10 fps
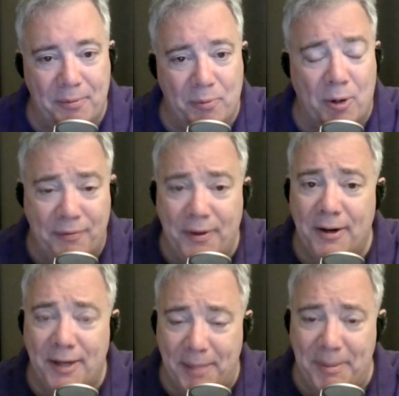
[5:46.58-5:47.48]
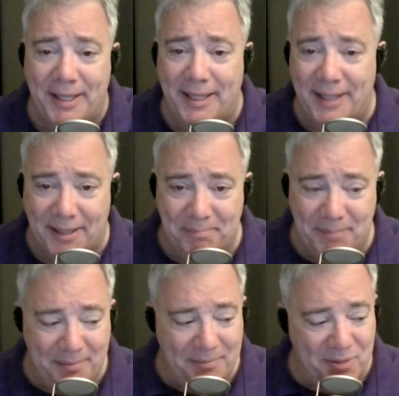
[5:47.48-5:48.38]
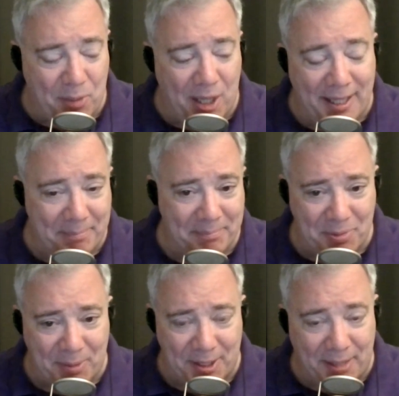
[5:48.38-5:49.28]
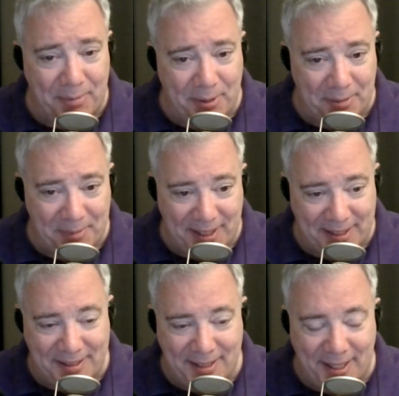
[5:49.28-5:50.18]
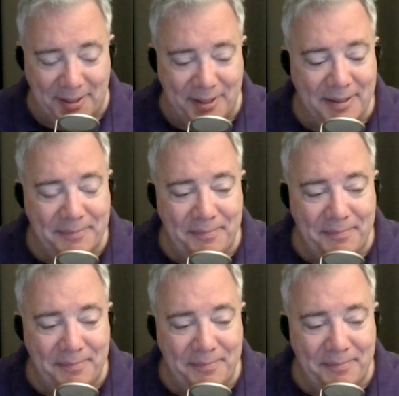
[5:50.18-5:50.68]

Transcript: warfare, and I mean yeah. that like small m, small w. I don't mean like title.